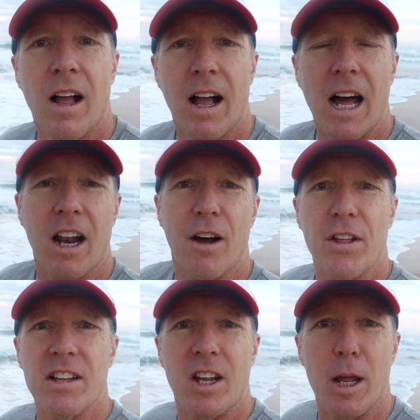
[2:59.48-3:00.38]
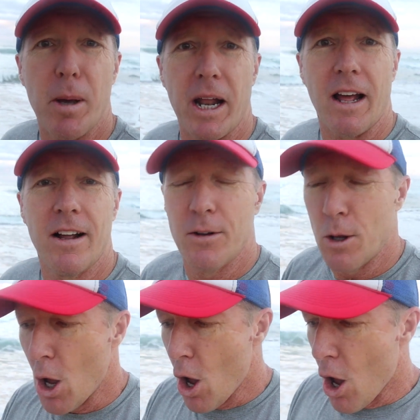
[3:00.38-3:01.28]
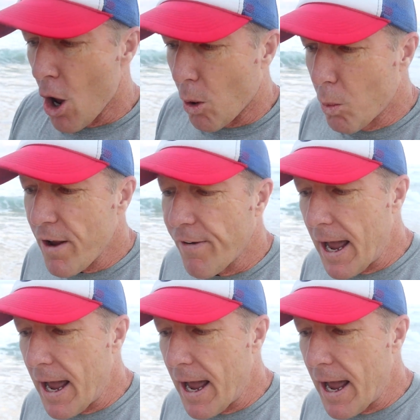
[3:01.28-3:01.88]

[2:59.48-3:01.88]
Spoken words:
I don't know if that's any better. We've